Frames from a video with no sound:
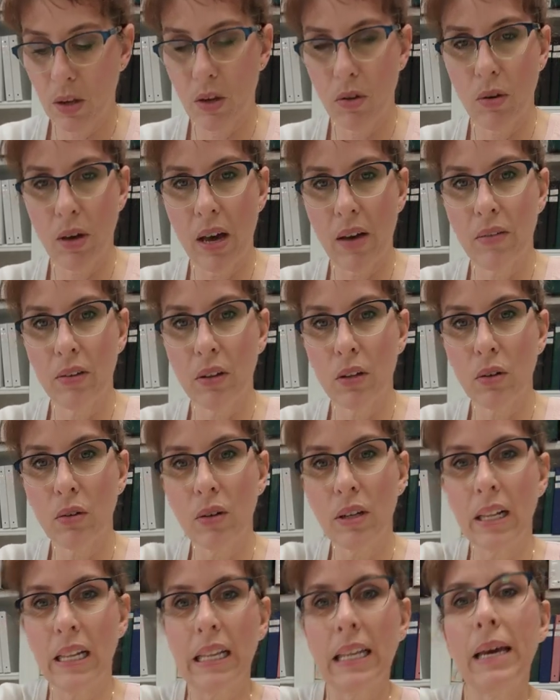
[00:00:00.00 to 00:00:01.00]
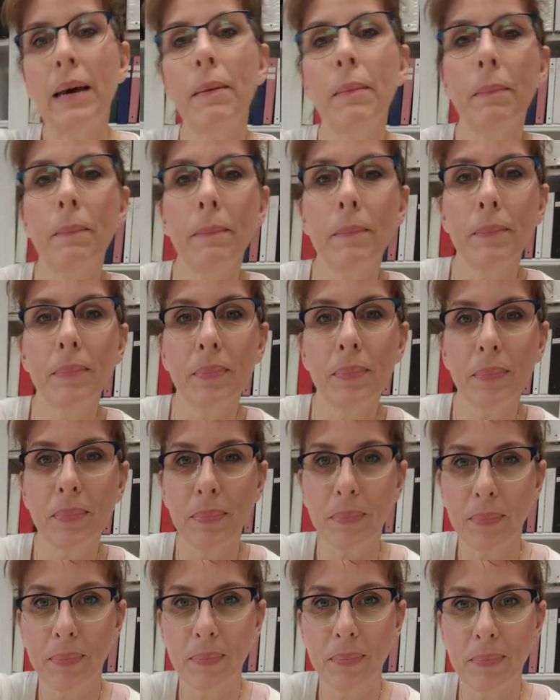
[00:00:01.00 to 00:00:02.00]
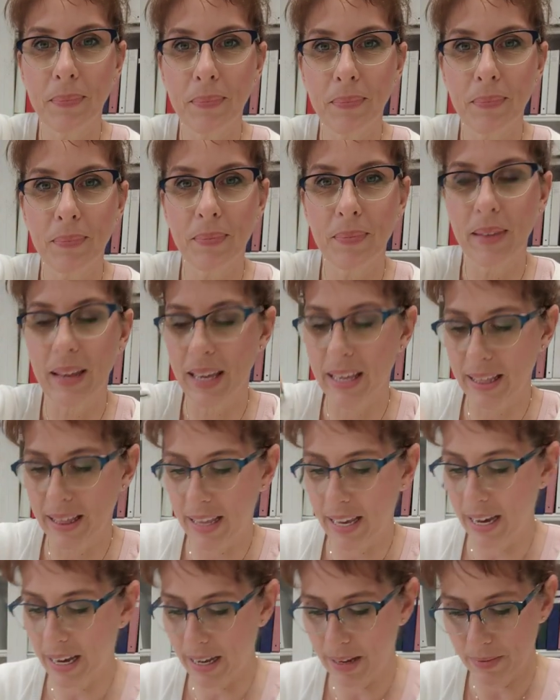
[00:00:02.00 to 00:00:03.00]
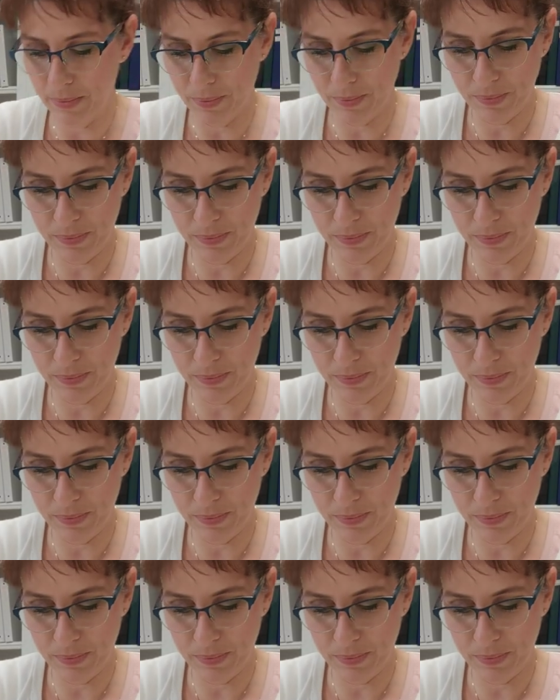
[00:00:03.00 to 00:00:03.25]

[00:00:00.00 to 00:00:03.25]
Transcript: You'll have a little clip like that,